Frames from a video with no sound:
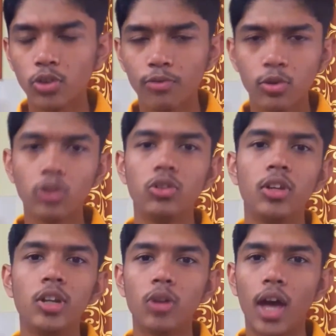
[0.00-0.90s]
Of course, you
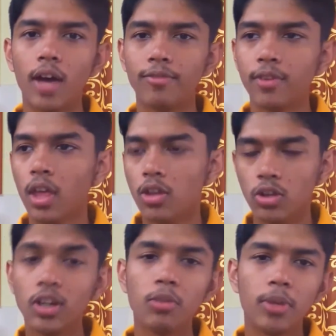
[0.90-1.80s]
need
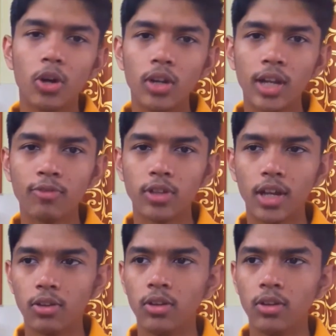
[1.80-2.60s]
to be online for that.